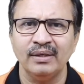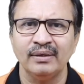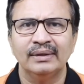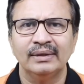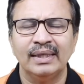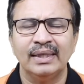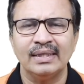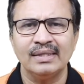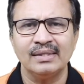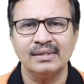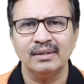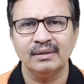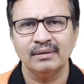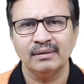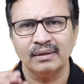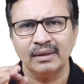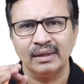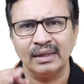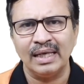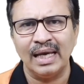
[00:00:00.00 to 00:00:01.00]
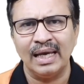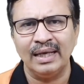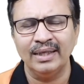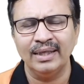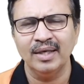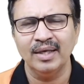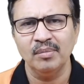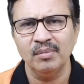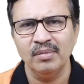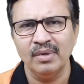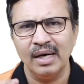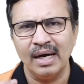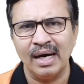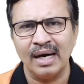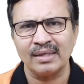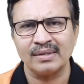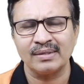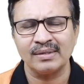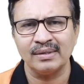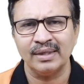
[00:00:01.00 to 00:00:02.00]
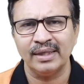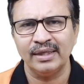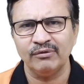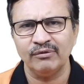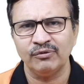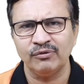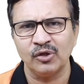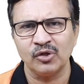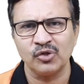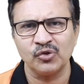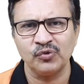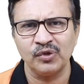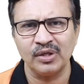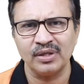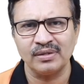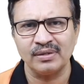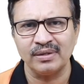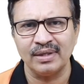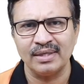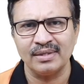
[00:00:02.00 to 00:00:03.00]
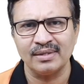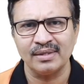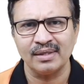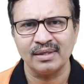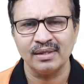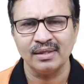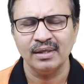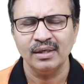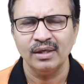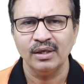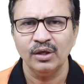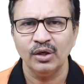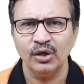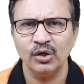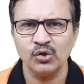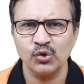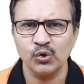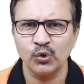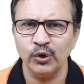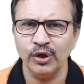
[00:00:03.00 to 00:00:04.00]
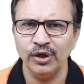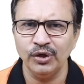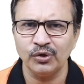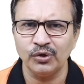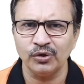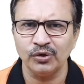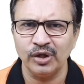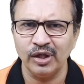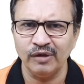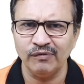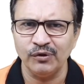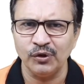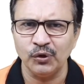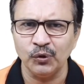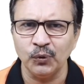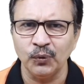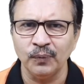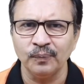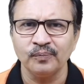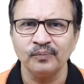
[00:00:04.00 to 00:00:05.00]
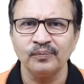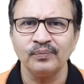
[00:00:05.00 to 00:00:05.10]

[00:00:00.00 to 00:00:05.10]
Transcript: that is the gallium arsenide phosphorus laser, is going to give you